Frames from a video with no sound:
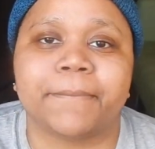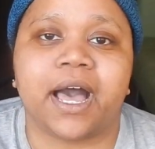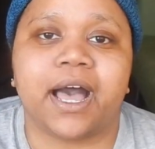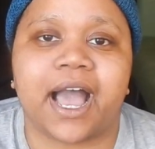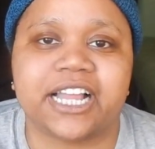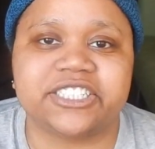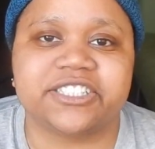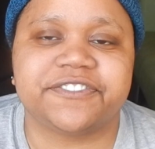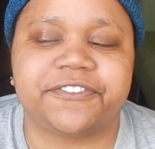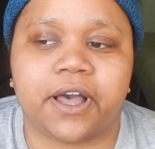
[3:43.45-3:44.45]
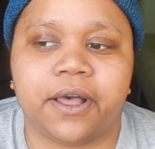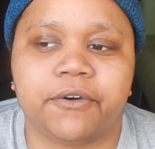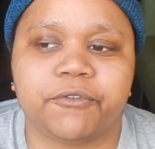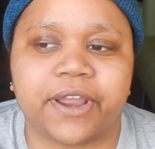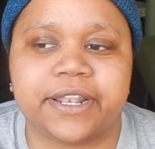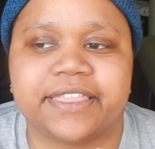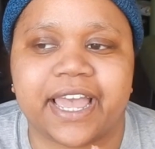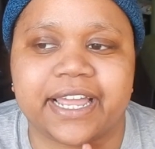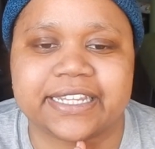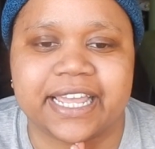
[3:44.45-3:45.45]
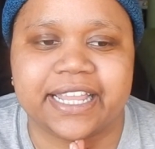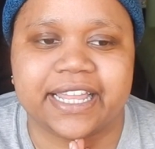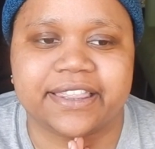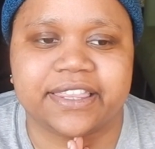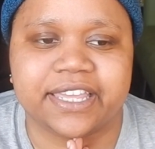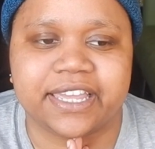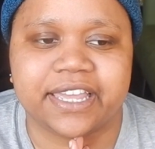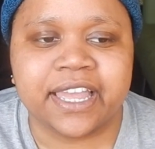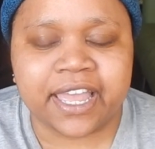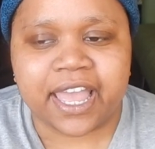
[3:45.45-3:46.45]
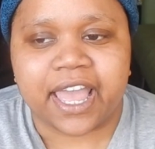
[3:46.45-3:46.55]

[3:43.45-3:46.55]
Uh, I just uh, read that the